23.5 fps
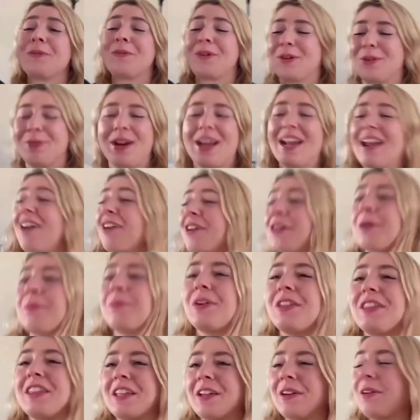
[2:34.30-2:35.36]
wait, wait, I'll come
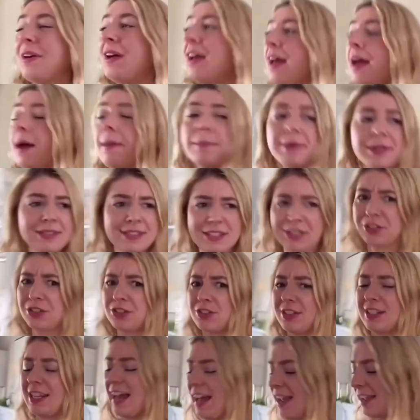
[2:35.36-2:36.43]
with you. But
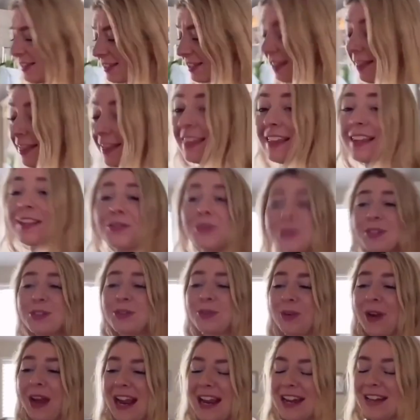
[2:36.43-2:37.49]
seriously, guys, this was
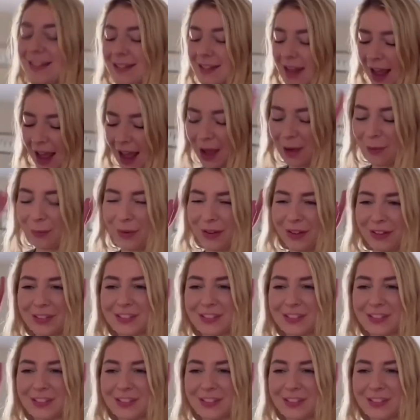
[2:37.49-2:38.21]
great. I will